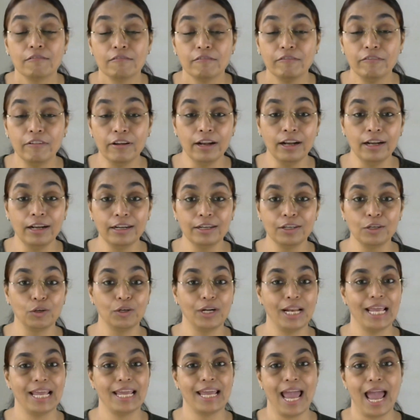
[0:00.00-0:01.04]
will to
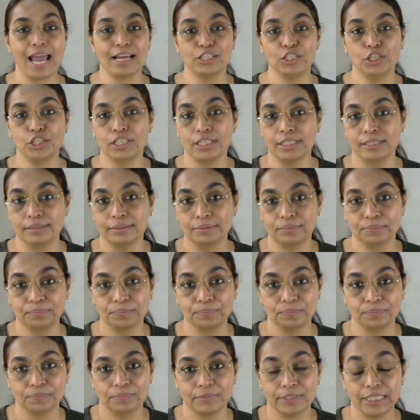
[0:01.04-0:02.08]
take action,
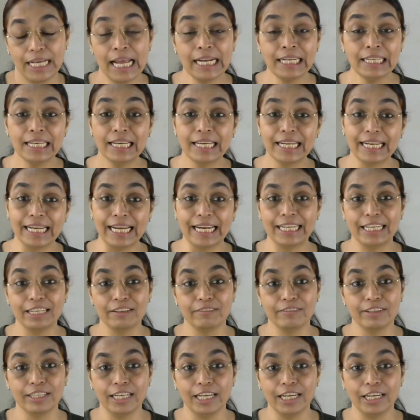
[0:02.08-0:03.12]
and
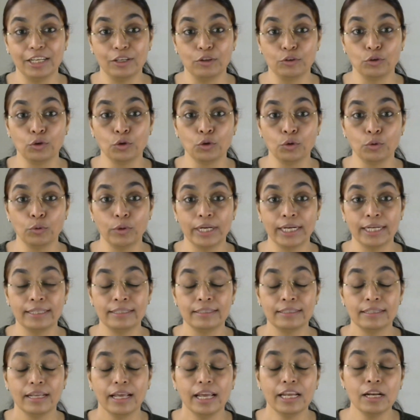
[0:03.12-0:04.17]
creativity to do it
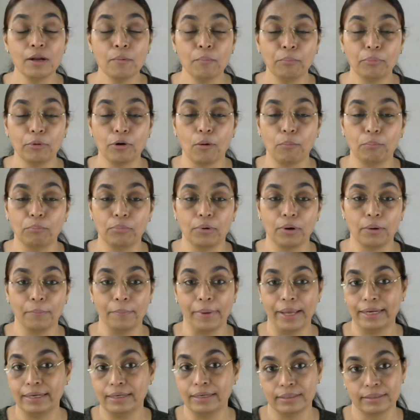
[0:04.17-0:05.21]
in a proper
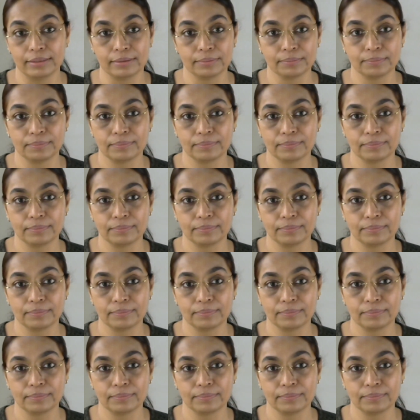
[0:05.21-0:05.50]
manner.